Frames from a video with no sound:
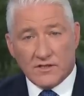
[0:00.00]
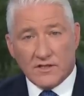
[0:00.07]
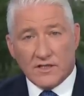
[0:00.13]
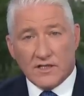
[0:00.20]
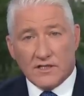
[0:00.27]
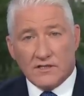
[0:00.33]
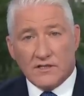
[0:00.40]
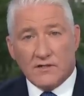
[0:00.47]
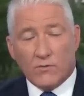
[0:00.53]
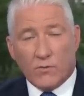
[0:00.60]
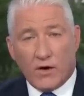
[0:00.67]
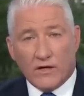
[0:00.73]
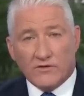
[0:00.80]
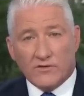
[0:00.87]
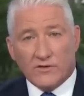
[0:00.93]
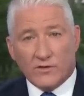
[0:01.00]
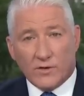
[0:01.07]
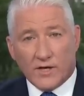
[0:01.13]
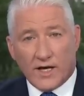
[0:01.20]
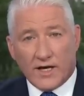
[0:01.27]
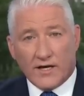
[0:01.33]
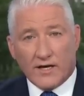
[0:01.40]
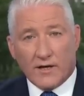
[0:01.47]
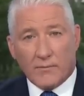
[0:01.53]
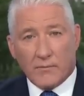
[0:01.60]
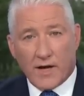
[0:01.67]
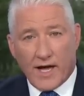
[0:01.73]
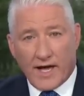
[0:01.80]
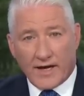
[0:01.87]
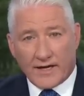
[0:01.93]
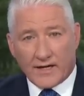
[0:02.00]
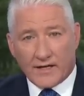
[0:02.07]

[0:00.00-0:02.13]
he didn't want to create a panic.